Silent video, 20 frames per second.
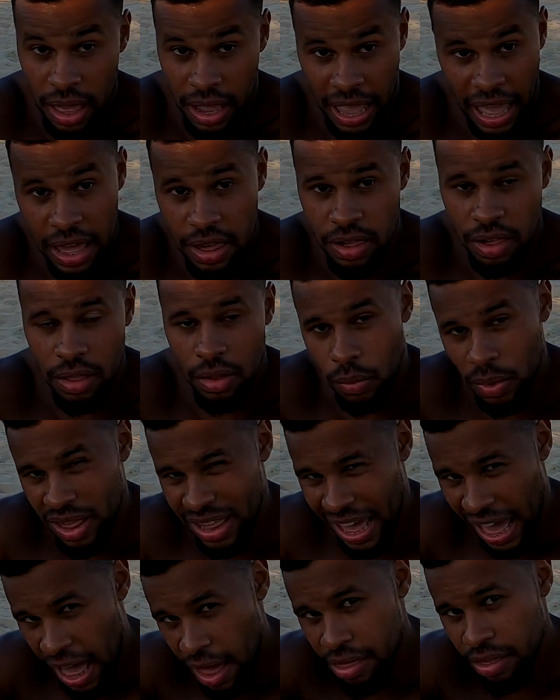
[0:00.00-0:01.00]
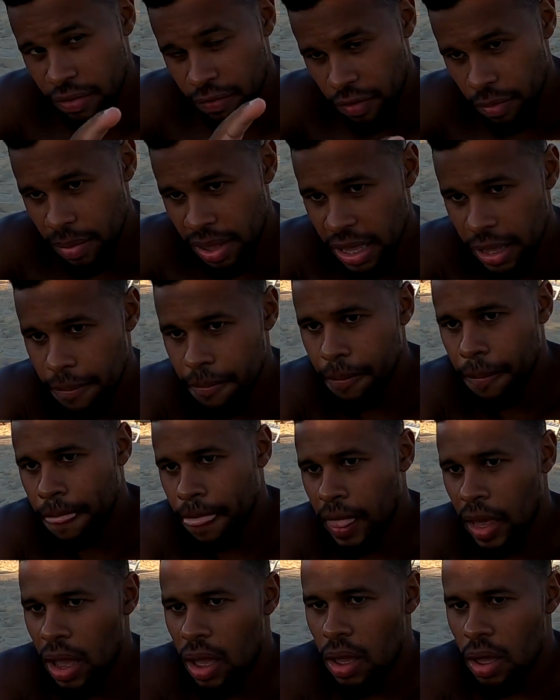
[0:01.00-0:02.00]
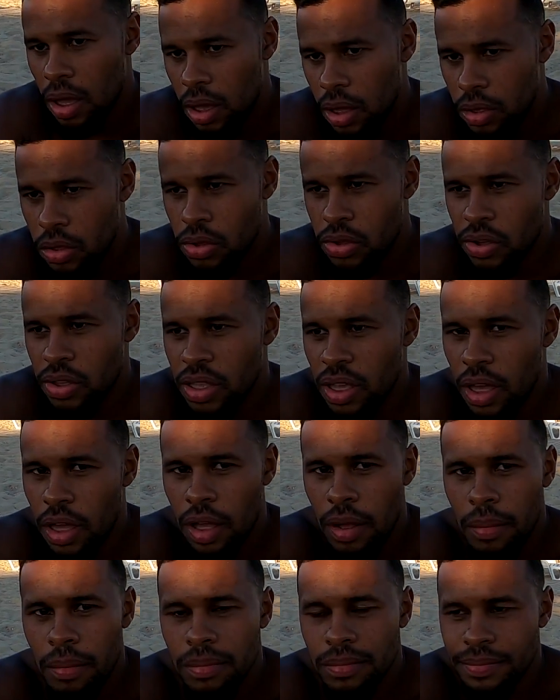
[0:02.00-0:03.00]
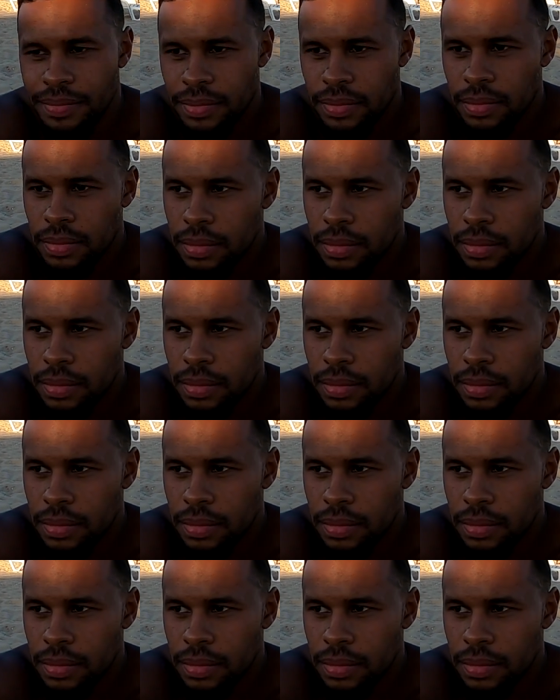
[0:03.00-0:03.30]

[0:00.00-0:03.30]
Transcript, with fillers: occasion, which it hasn't for me, you should um,